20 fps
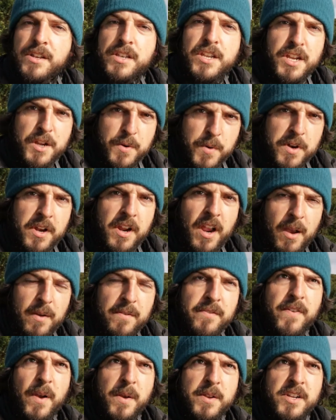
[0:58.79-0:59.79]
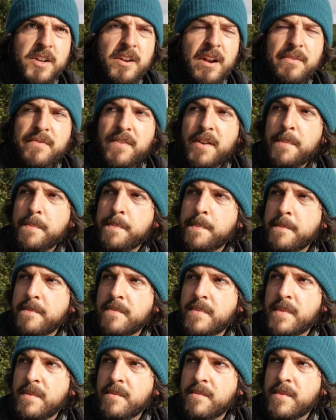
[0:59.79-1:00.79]
Do you want to go and photograph it?
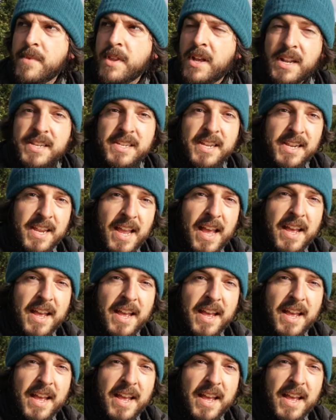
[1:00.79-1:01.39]
And I said